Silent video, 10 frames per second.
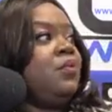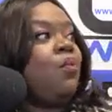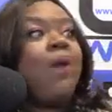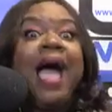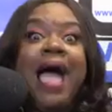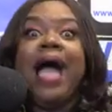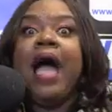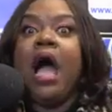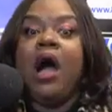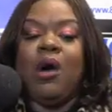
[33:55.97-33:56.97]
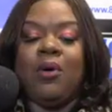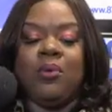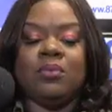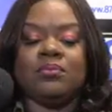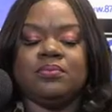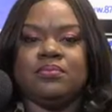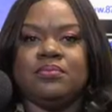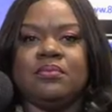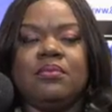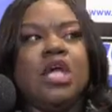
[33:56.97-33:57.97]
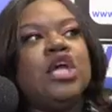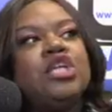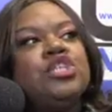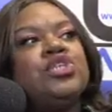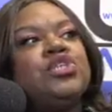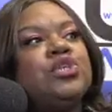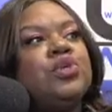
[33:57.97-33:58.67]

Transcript: Wow. Do